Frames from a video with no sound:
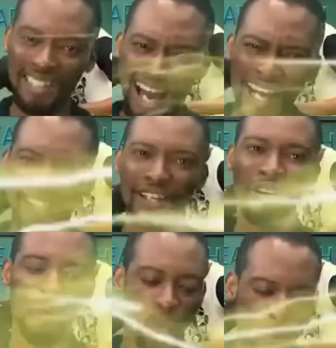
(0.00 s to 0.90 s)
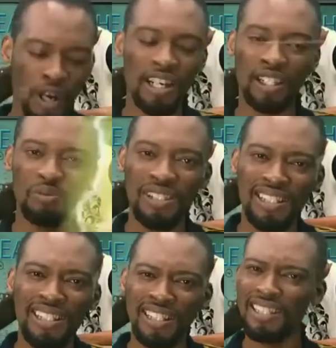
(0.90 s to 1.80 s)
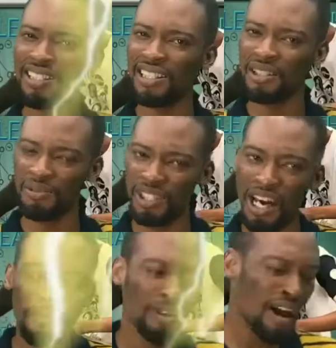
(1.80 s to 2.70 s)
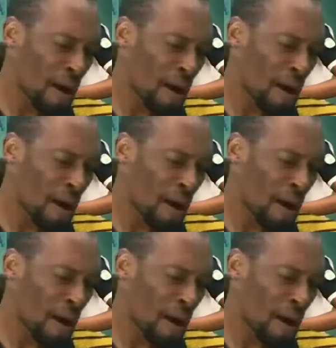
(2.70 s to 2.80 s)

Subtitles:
tagged 120 Days to Jamb.